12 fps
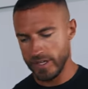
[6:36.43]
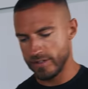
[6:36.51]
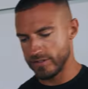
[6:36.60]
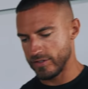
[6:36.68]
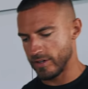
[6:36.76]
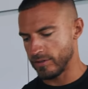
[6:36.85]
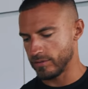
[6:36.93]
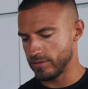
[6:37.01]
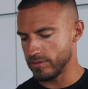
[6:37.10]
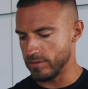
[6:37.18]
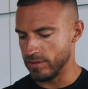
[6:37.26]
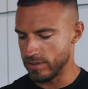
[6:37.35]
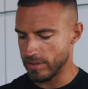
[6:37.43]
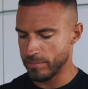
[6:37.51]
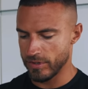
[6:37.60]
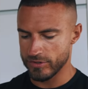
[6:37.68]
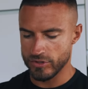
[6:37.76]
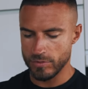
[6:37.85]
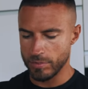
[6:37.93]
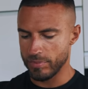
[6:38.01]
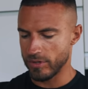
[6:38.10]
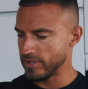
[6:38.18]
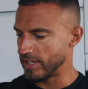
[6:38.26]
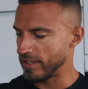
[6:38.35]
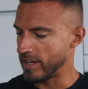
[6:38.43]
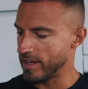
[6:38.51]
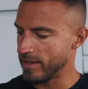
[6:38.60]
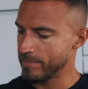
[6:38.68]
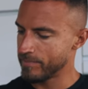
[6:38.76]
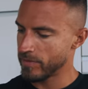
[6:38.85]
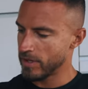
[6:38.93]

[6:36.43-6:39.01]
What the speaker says: So I put a scoop of protein in here,